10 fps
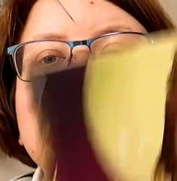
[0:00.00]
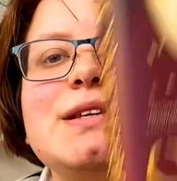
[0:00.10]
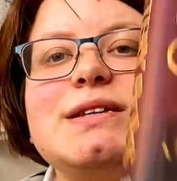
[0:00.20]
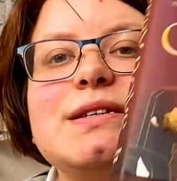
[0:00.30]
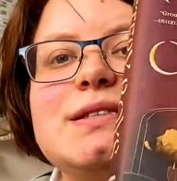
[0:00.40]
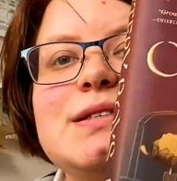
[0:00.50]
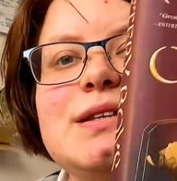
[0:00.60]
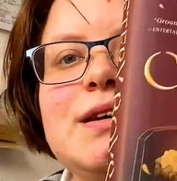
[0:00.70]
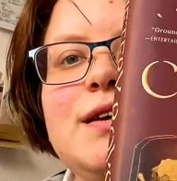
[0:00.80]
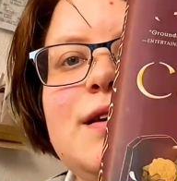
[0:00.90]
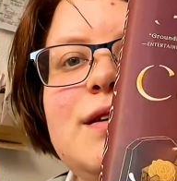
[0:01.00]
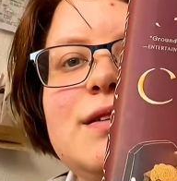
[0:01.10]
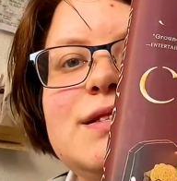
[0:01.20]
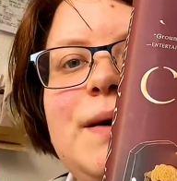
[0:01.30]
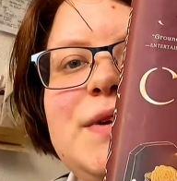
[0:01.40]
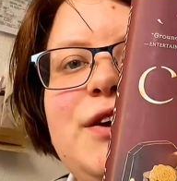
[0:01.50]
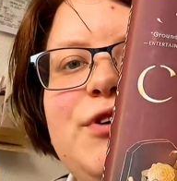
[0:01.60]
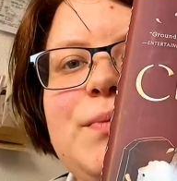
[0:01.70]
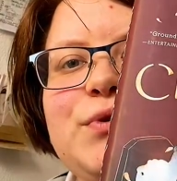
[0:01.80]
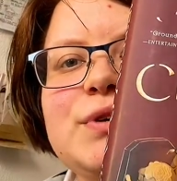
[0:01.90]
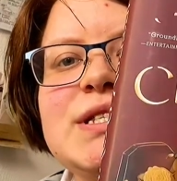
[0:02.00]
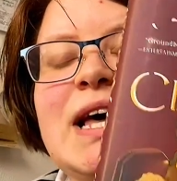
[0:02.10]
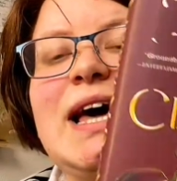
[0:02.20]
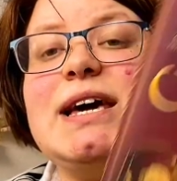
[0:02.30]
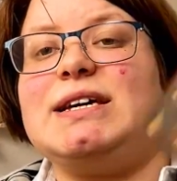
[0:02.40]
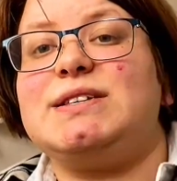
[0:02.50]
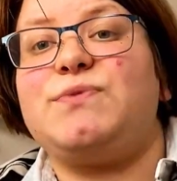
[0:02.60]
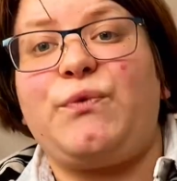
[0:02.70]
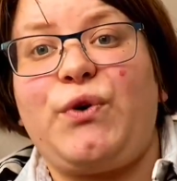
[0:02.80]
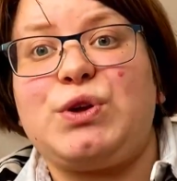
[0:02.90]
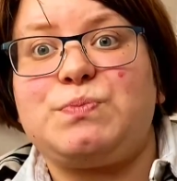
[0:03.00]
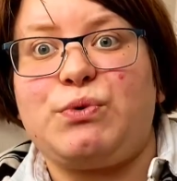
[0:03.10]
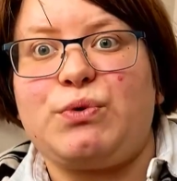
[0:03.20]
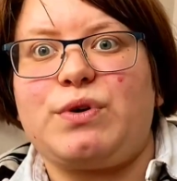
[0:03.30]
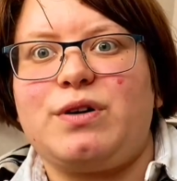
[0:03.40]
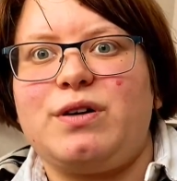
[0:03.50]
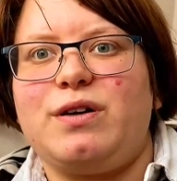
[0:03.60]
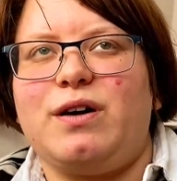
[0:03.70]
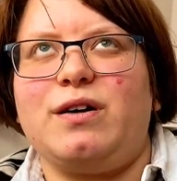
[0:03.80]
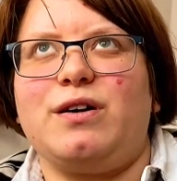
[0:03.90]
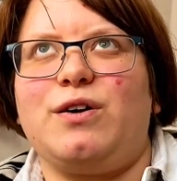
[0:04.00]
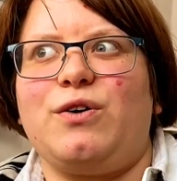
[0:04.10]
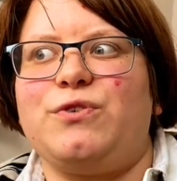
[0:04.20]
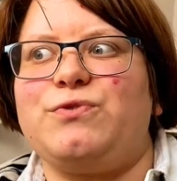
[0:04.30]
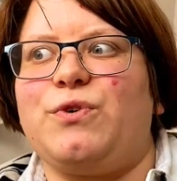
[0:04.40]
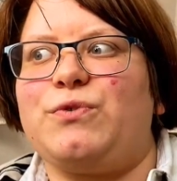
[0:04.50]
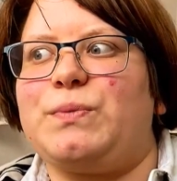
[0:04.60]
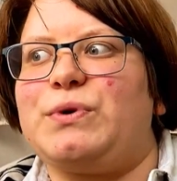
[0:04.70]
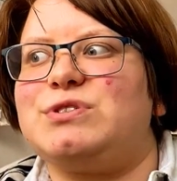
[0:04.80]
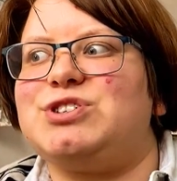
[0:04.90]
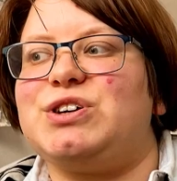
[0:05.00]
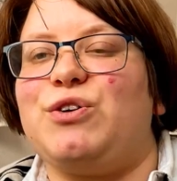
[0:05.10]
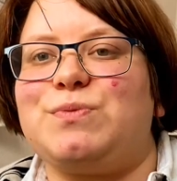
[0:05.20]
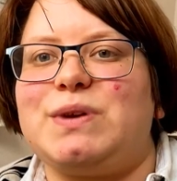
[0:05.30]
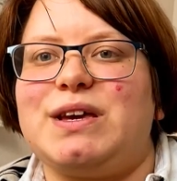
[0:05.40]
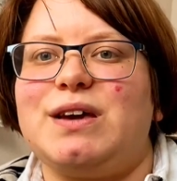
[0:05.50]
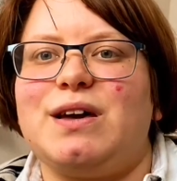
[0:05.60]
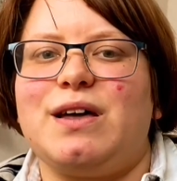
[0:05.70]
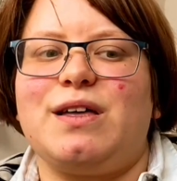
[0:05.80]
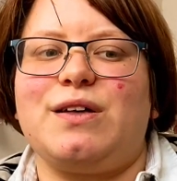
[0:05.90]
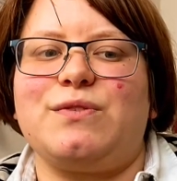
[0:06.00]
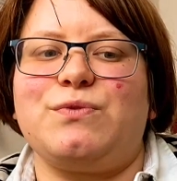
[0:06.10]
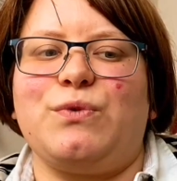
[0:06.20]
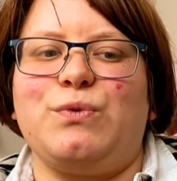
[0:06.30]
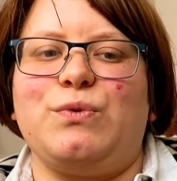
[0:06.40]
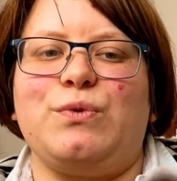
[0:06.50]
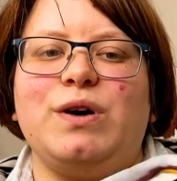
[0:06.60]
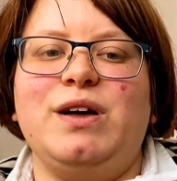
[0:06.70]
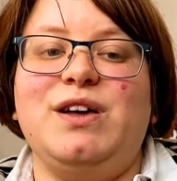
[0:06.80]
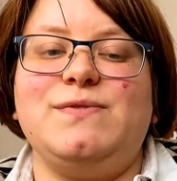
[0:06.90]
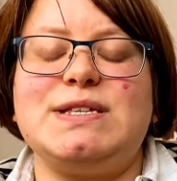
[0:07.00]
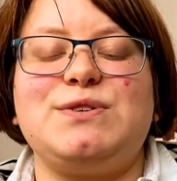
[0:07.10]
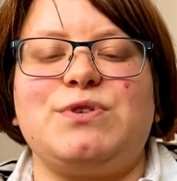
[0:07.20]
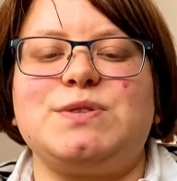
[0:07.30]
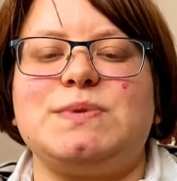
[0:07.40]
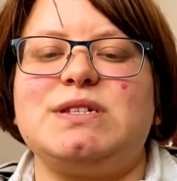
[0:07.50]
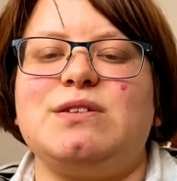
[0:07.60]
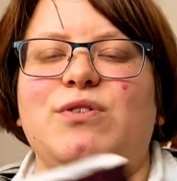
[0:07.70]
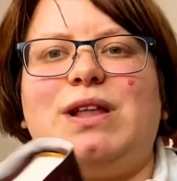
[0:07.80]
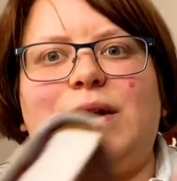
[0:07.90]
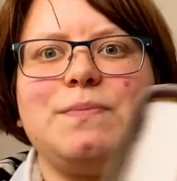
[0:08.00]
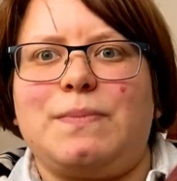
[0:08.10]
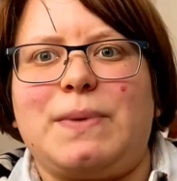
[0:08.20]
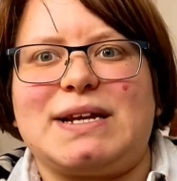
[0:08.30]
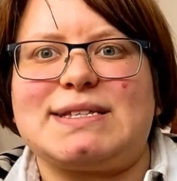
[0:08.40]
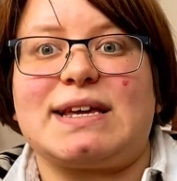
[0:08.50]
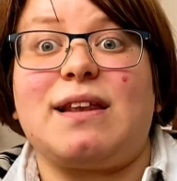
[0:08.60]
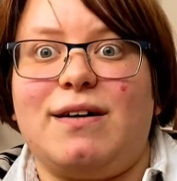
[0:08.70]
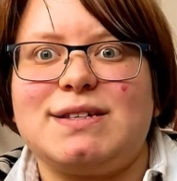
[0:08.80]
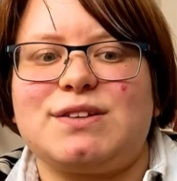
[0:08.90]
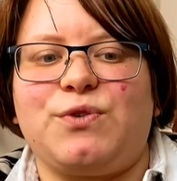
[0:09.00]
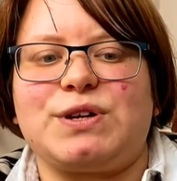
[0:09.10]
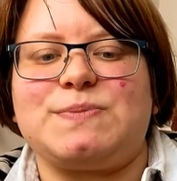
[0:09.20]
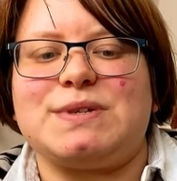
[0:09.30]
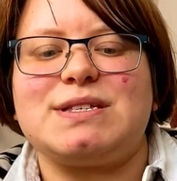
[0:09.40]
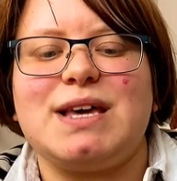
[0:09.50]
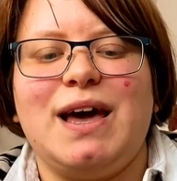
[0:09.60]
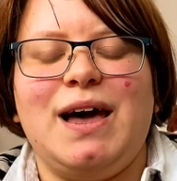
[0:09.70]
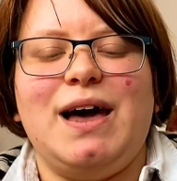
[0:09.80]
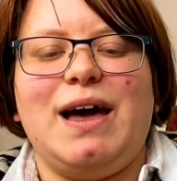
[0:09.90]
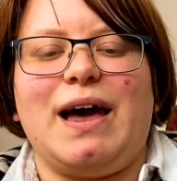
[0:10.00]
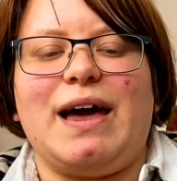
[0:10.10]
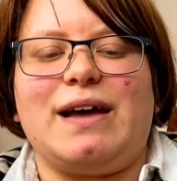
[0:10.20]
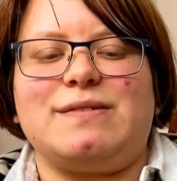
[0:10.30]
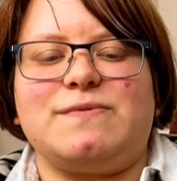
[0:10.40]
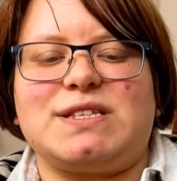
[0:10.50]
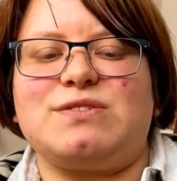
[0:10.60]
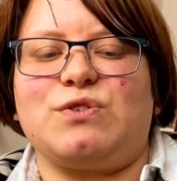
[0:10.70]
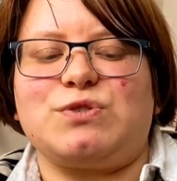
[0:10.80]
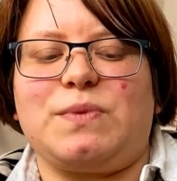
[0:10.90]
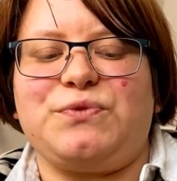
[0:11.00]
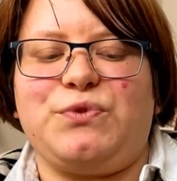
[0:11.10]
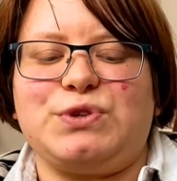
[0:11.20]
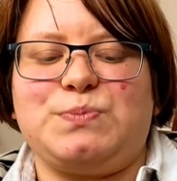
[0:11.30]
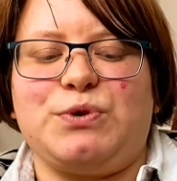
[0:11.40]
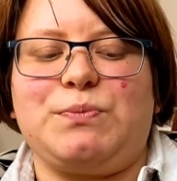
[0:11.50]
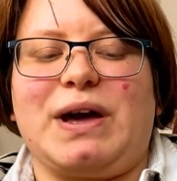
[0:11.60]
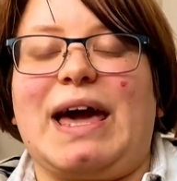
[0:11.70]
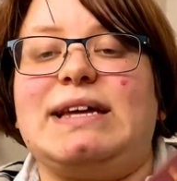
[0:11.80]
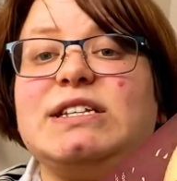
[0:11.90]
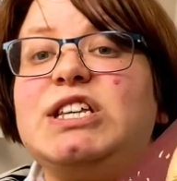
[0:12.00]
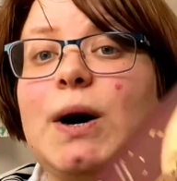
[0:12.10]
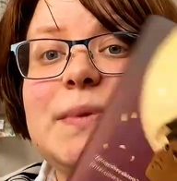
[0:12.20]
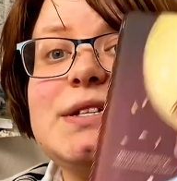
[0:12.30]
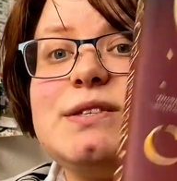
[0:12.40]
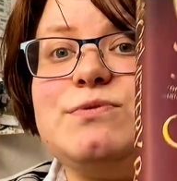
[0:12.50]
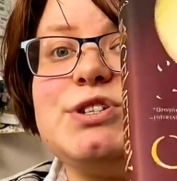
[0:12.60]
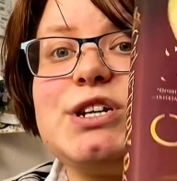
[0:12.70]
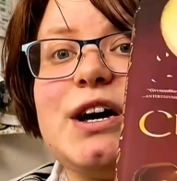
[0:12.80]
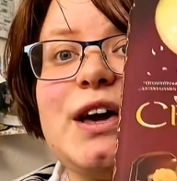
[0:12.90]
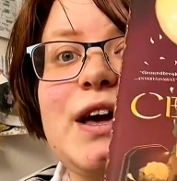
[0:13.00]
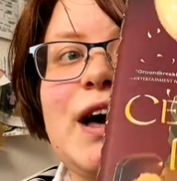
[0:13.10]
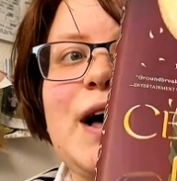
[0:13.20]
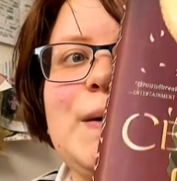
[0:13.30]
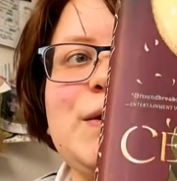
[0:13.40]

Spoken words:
is Cemetery Boys. It is the third book of all the books she got me for this Christmas, or like better said, last Christmas. And this is also my first book by Aiden Thomas, which I am